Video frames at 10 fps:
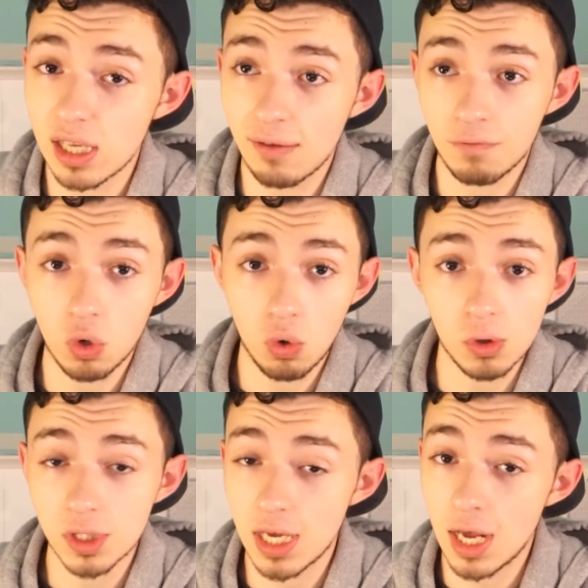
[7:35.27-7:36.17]
if
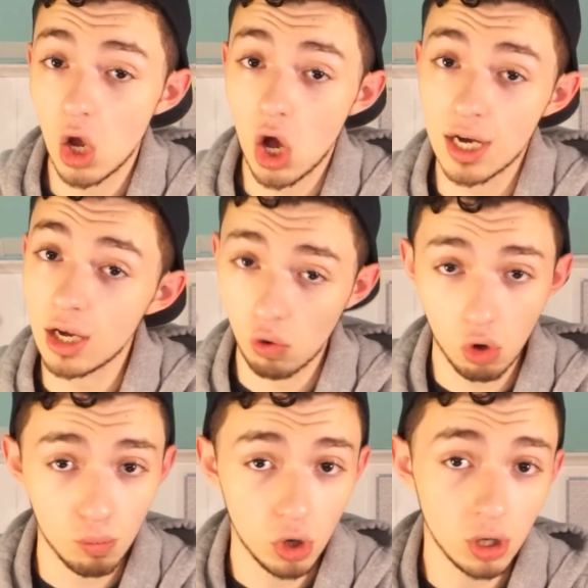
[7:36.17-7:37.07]
you're, say, on a
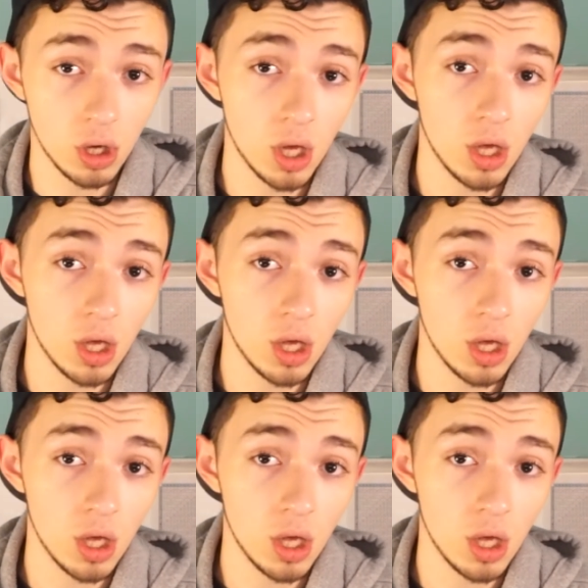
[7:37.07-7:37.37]
Chromebook,